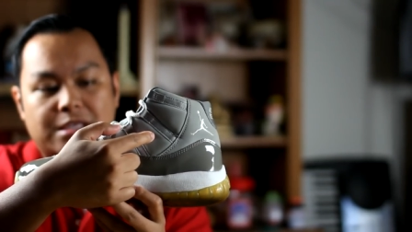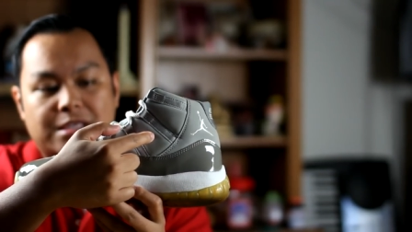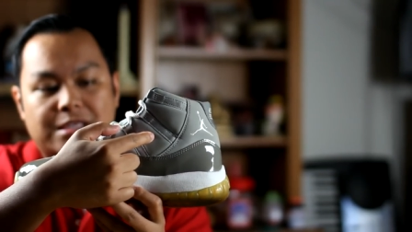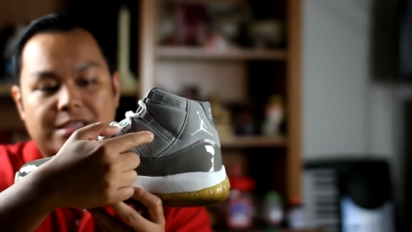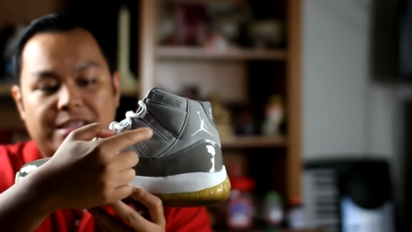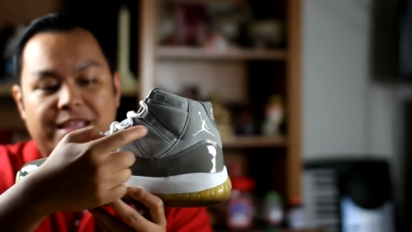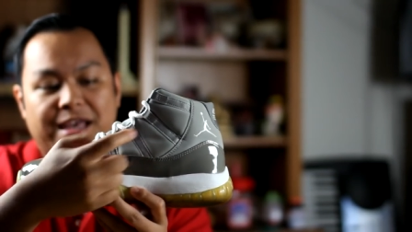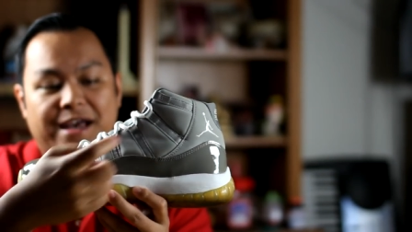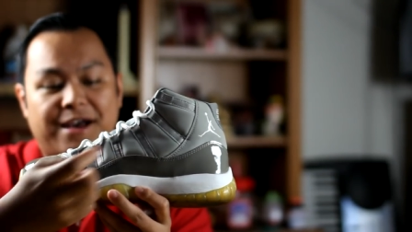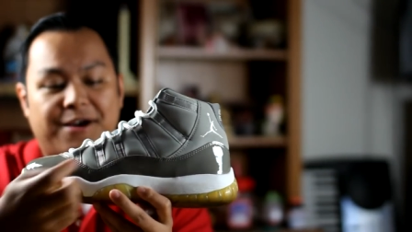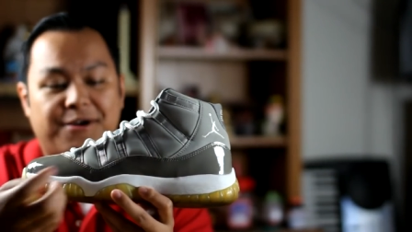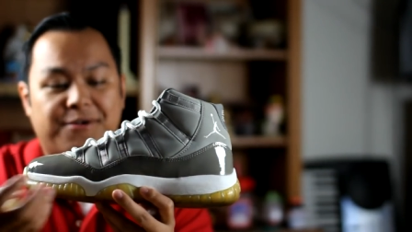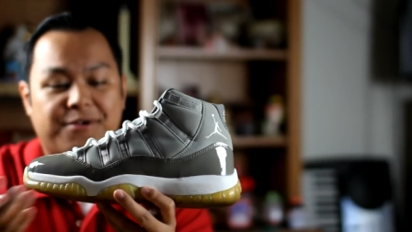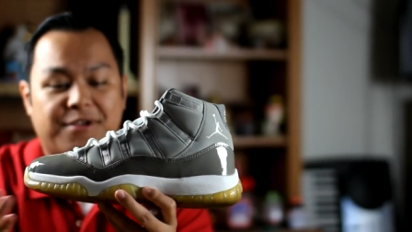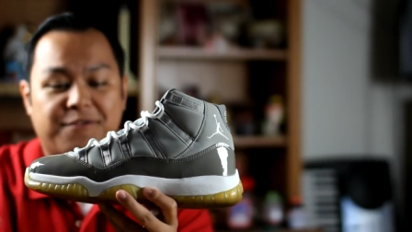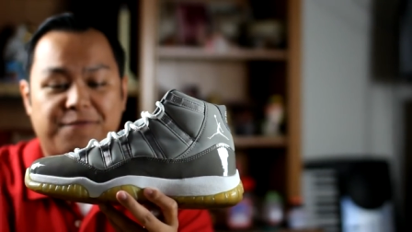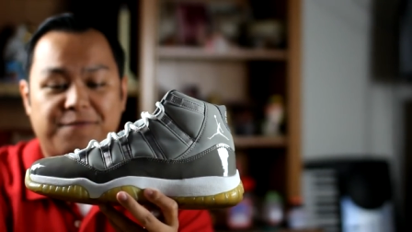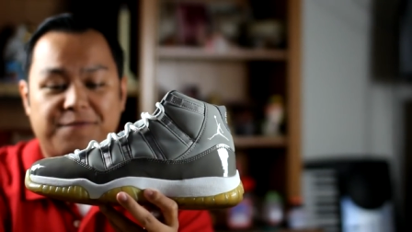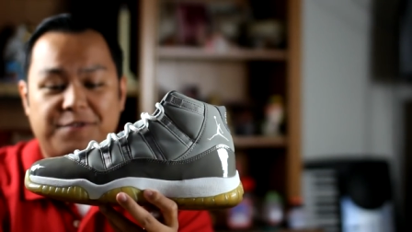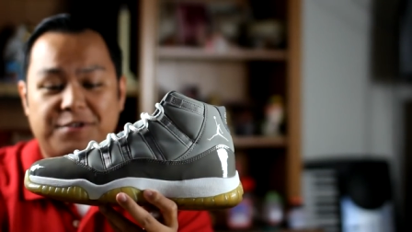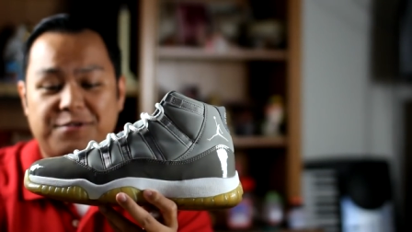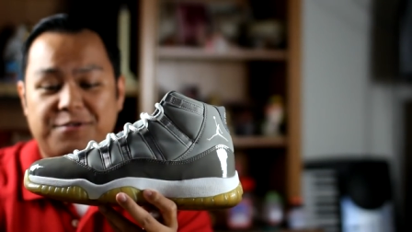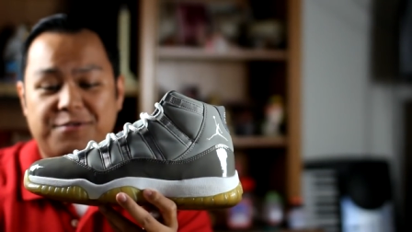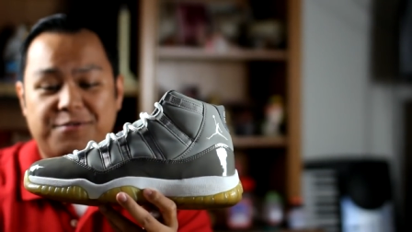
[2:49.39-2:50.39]
Now
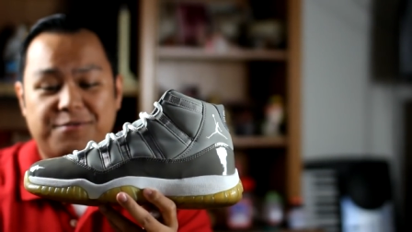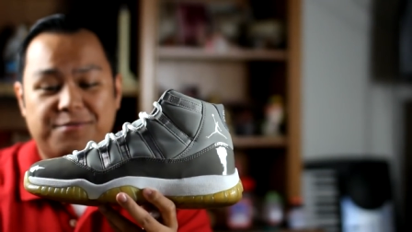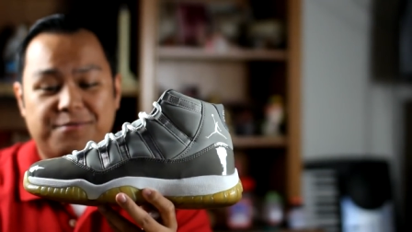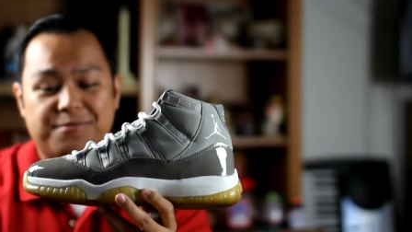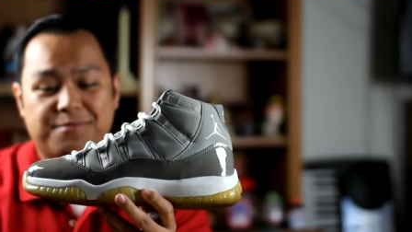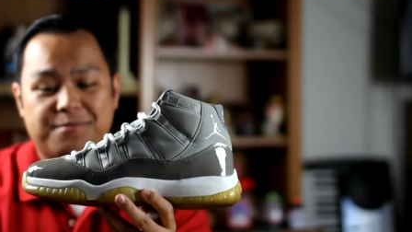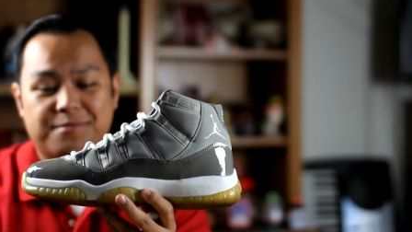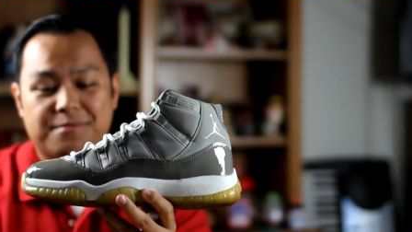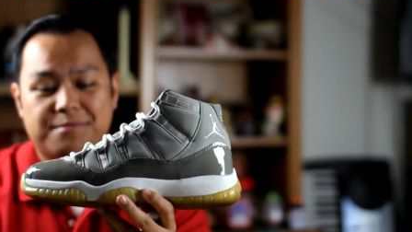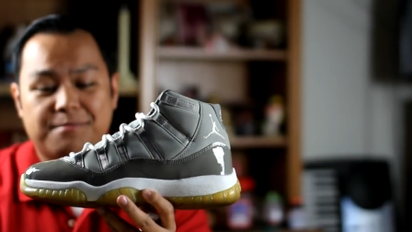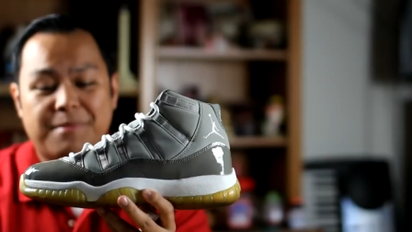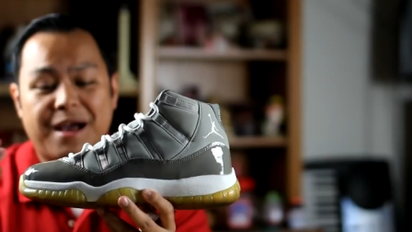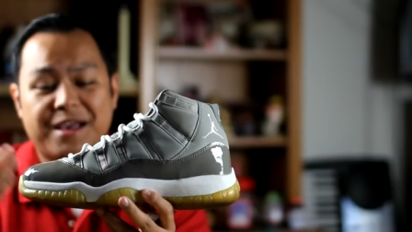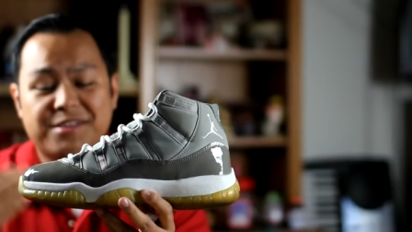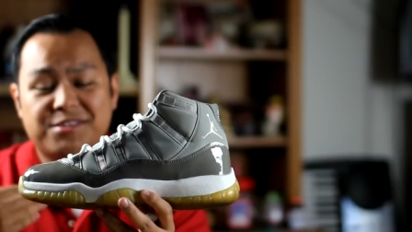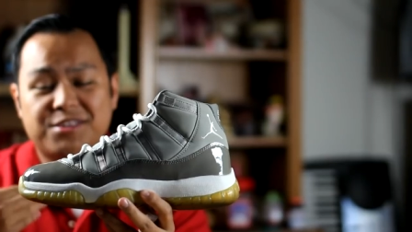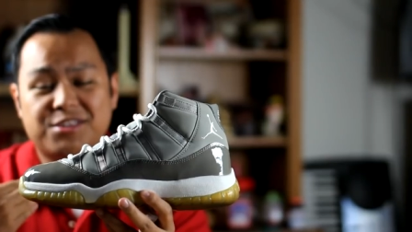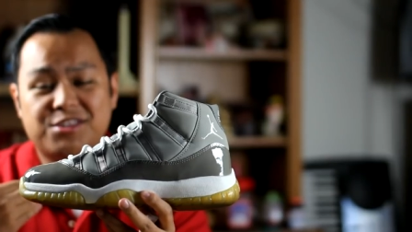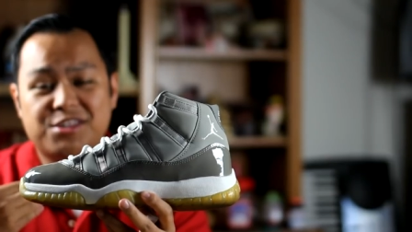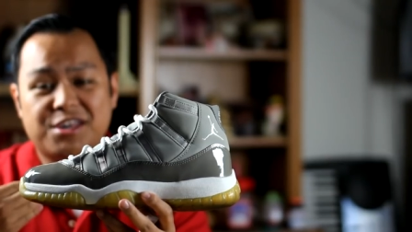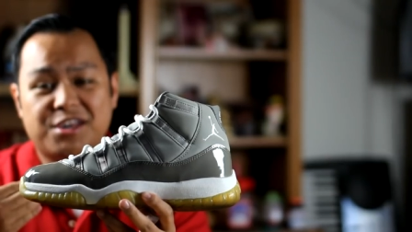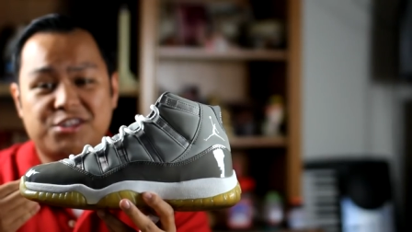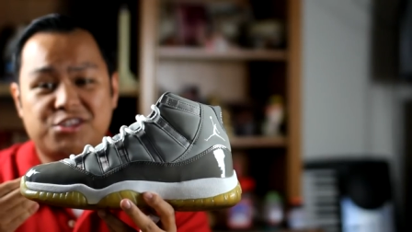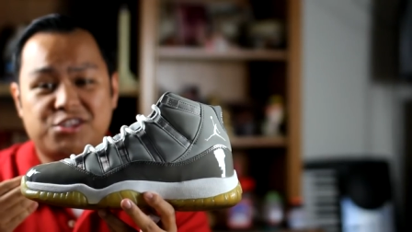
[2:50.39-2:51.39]
if you, my
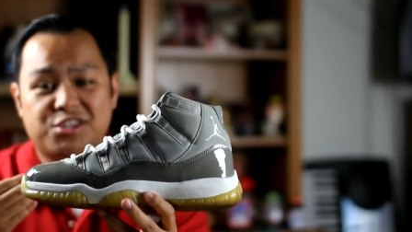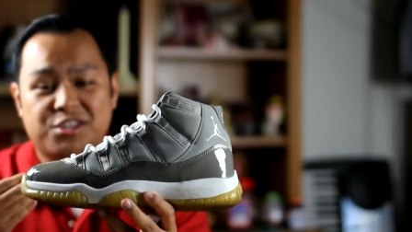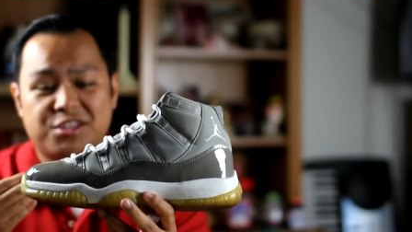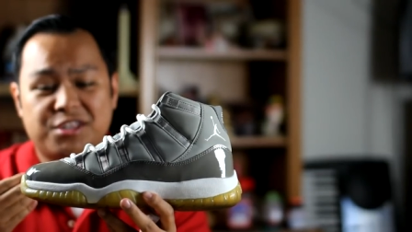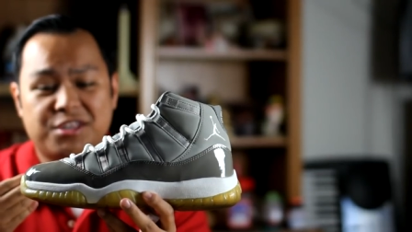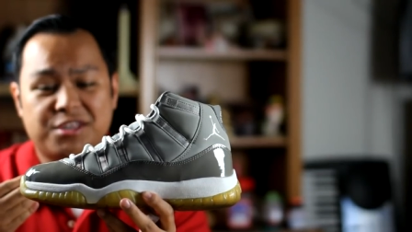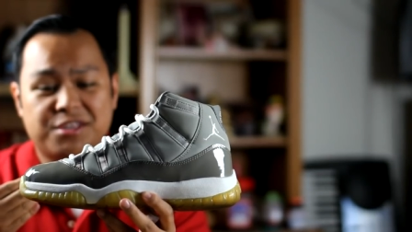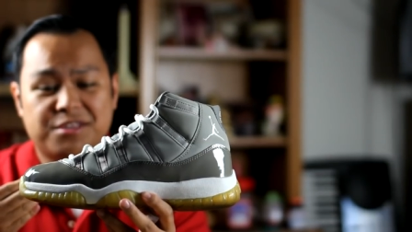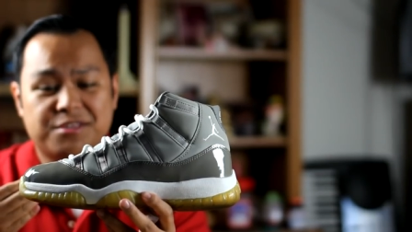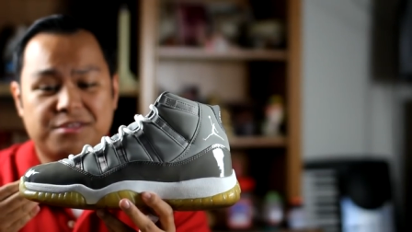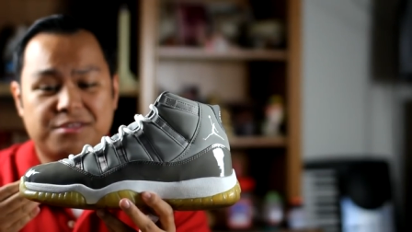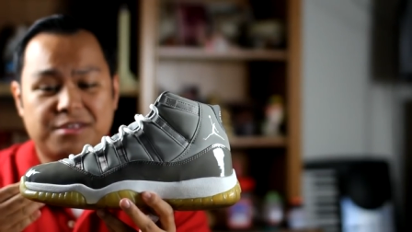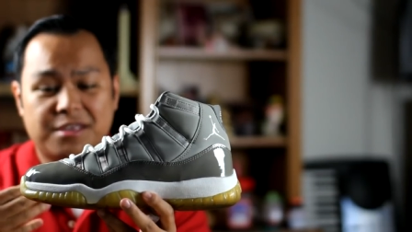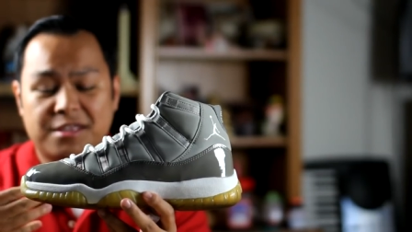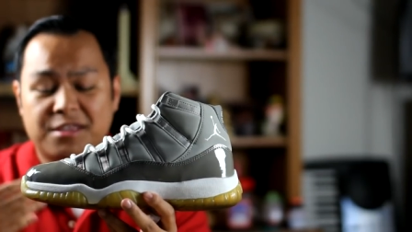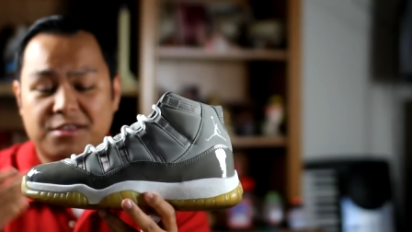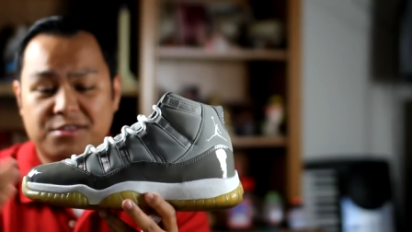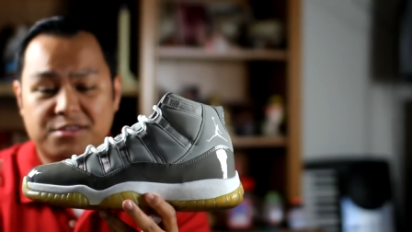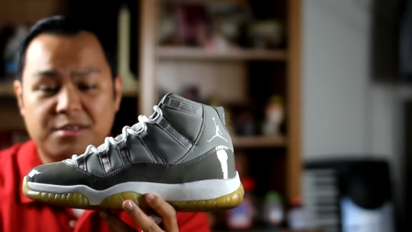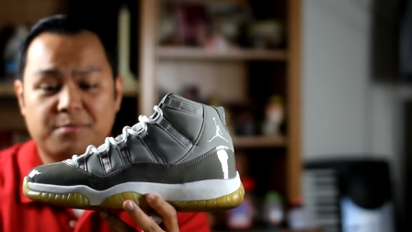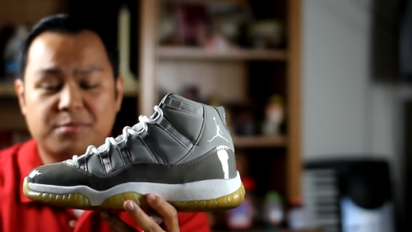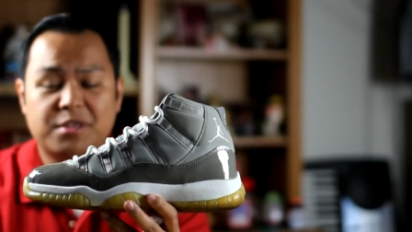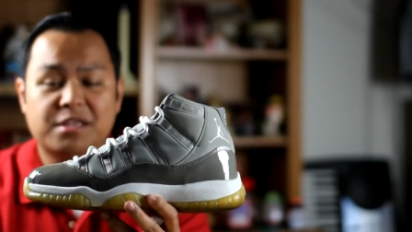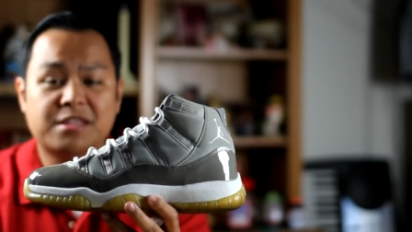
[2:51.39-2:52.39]
suggestion is, and it's
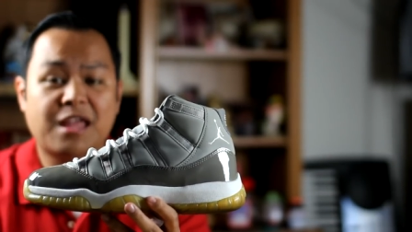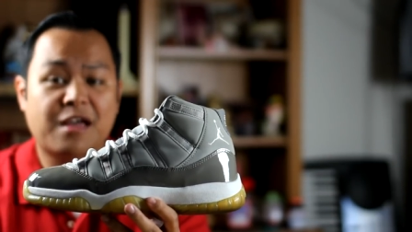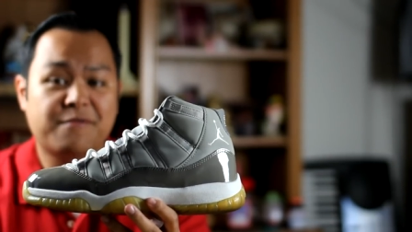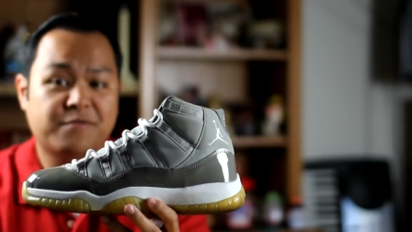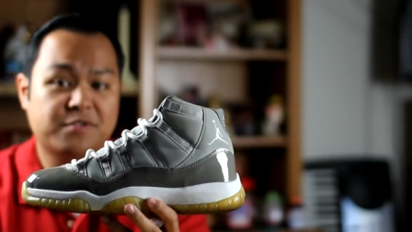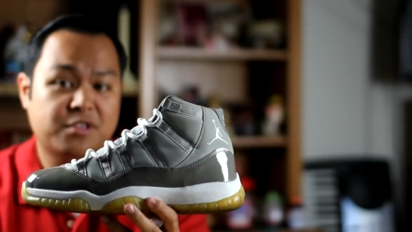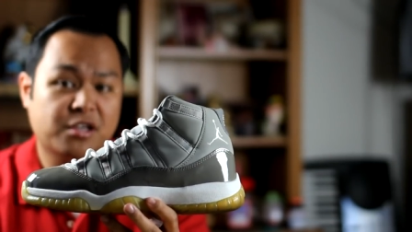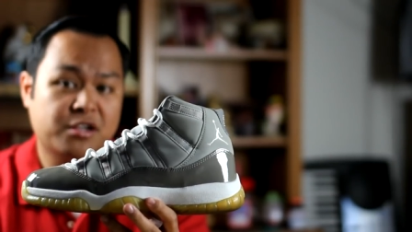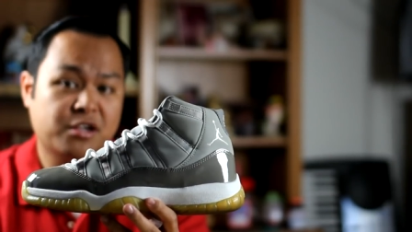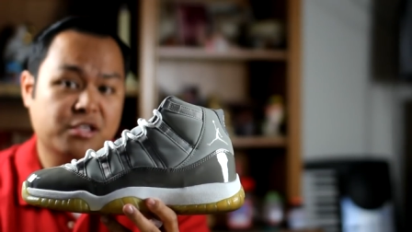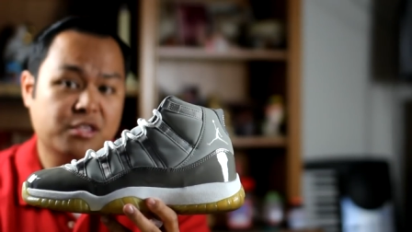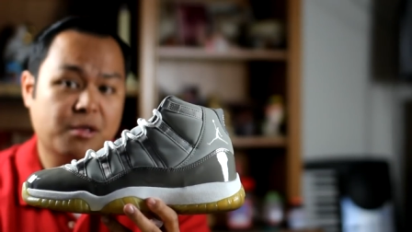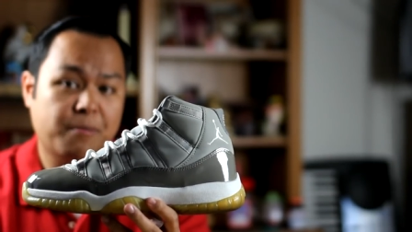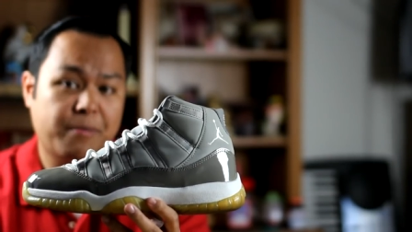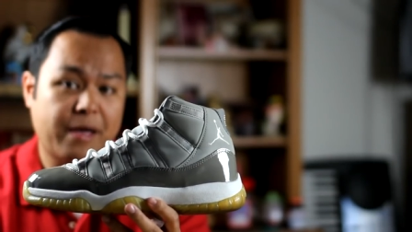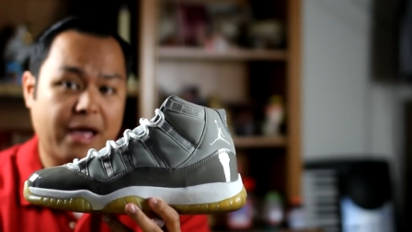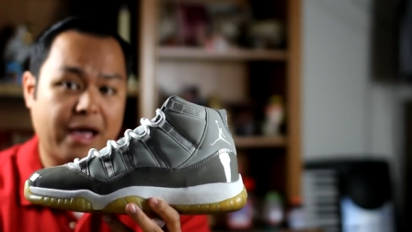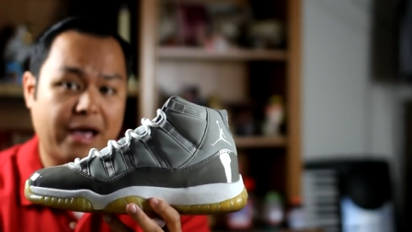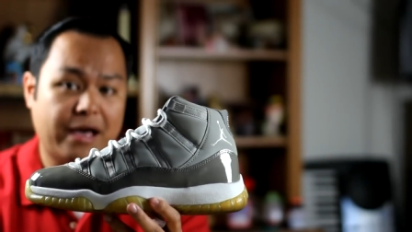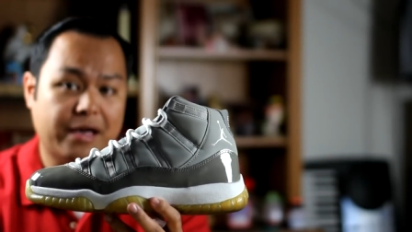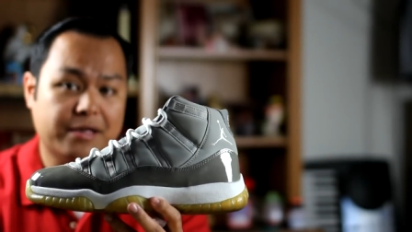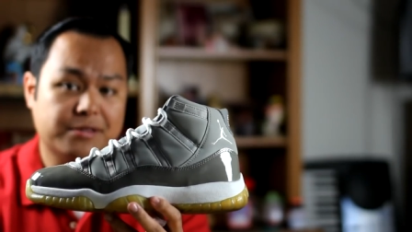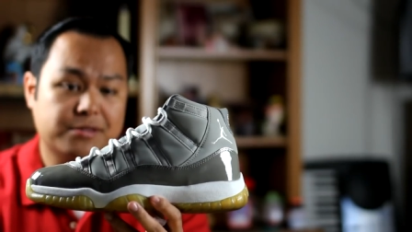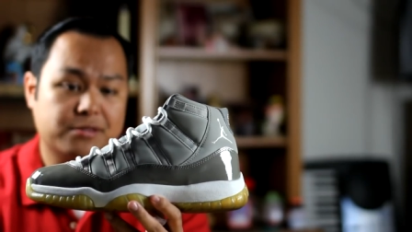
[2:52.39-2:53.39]
something I've done in the
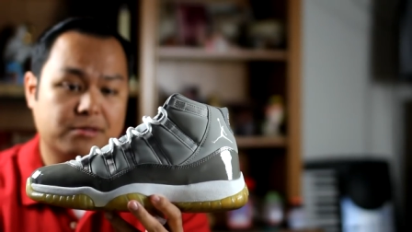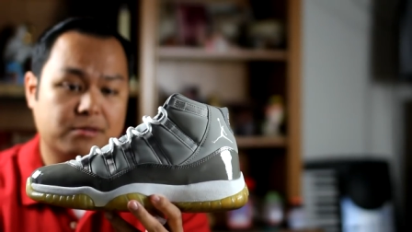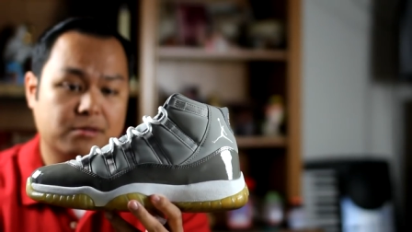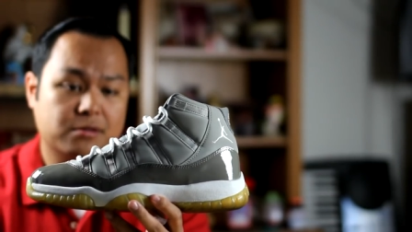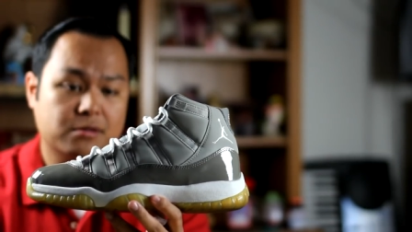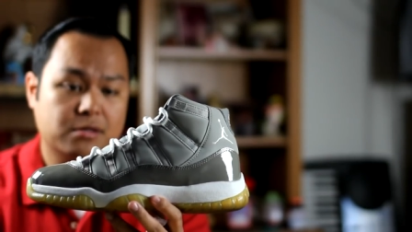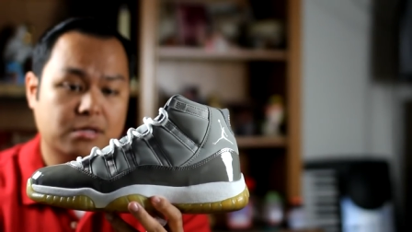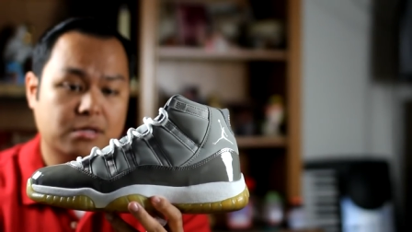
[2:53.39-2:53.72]
past,